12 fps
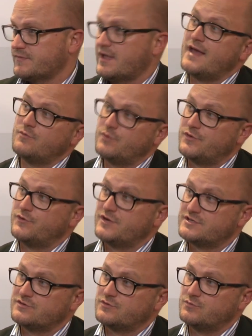and with the
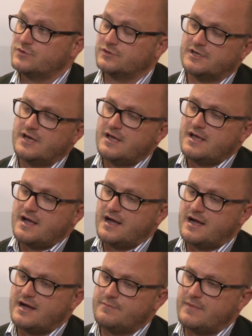rest of the world.
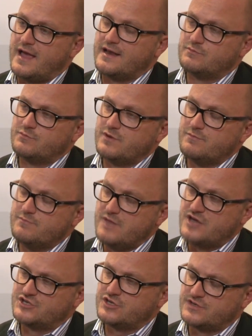And we
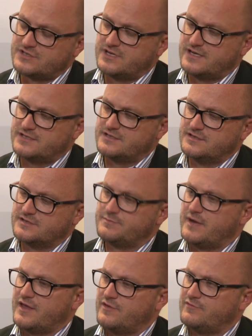measure this connectedness
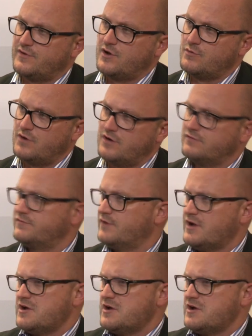by the flow